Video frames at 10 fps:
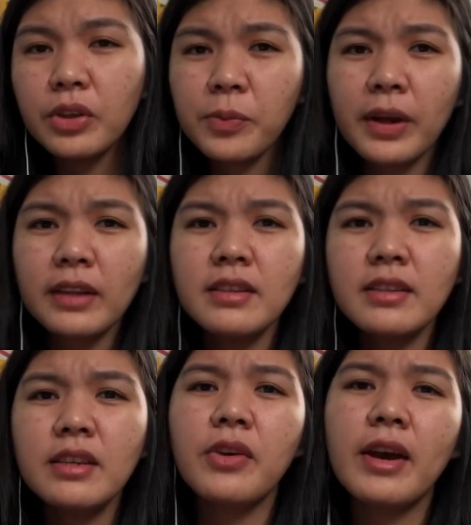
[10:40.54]
when you're
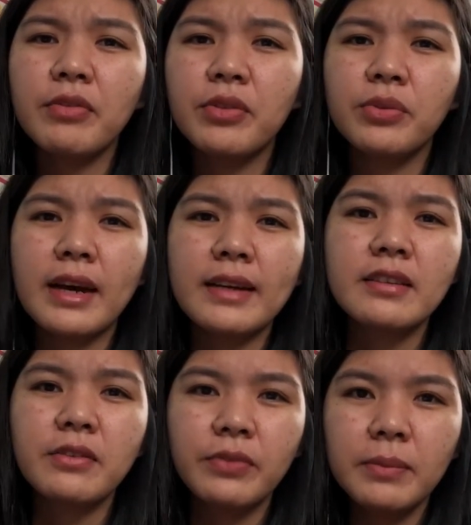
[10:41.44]
practicing, you have to
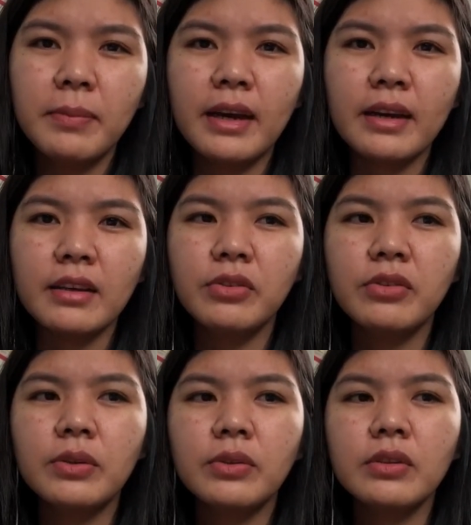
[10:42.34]
ask feedback.
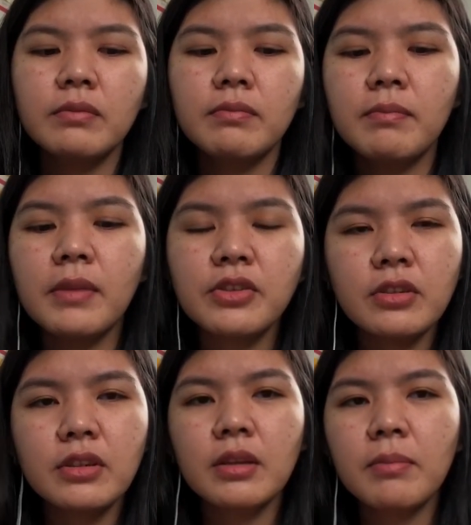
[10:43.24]
You don't
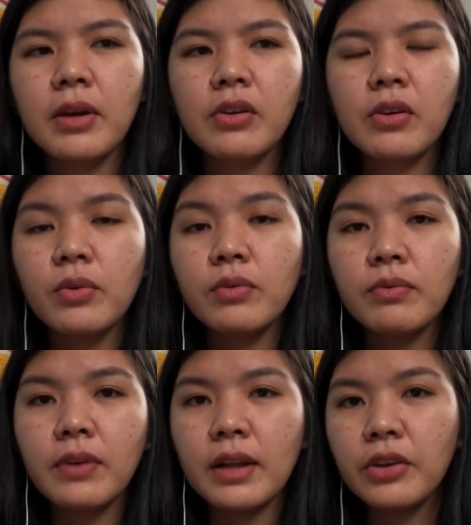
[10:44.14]
measure it by your
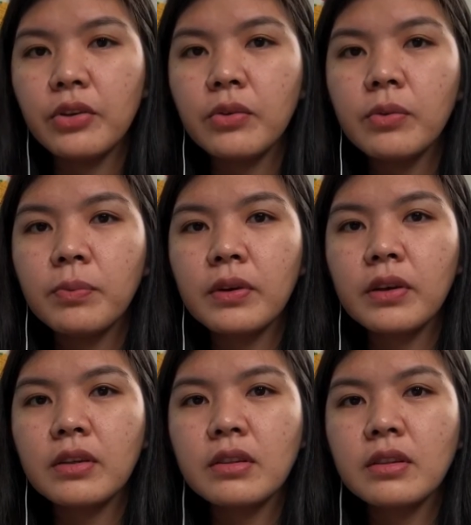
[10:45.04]
own value
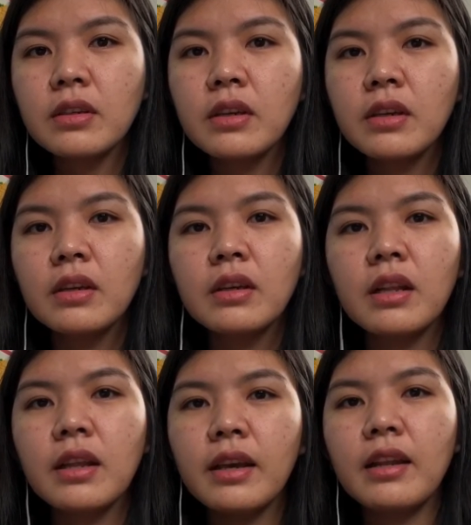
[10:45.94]
because
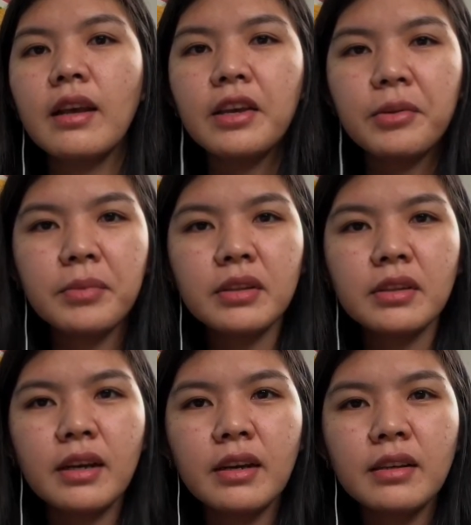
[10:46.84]
lahi-lahi
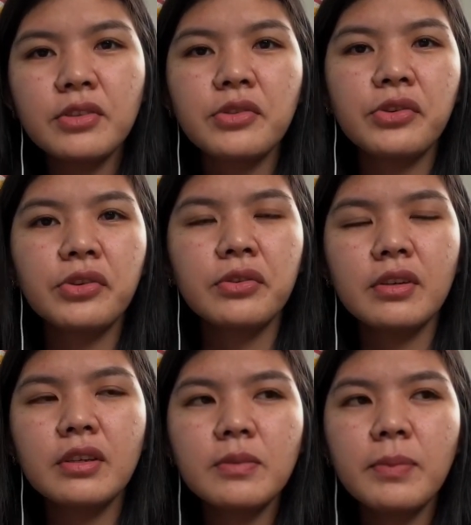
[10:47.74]
man ta. So
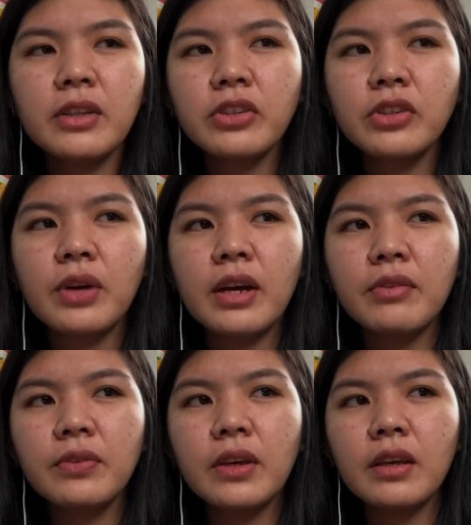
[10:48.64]
it's better to
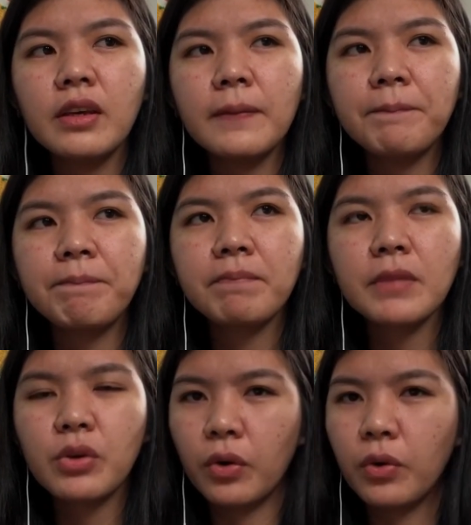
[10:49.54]
have a
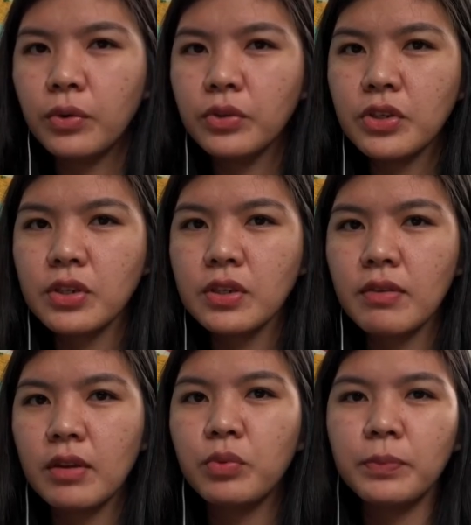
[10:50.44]

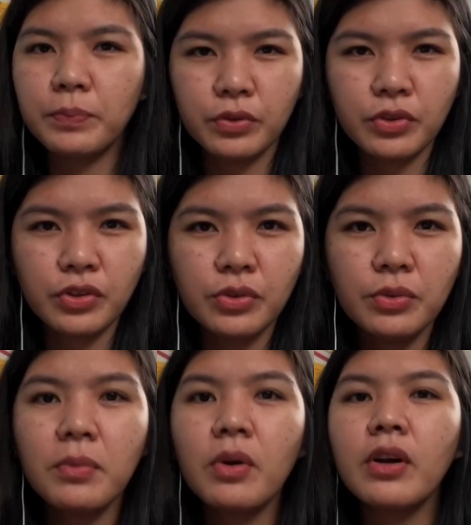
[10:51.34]
coach that will push
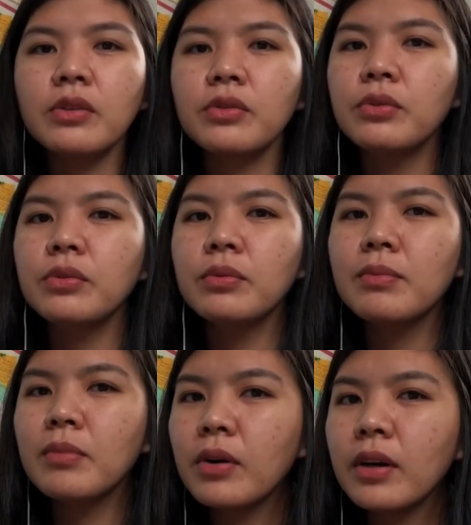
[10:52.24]
you more to
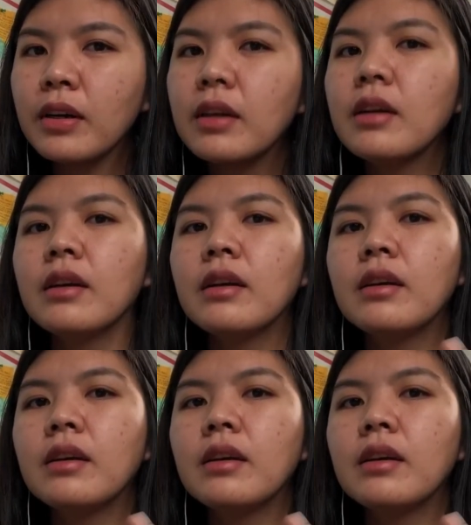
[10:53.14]
do more,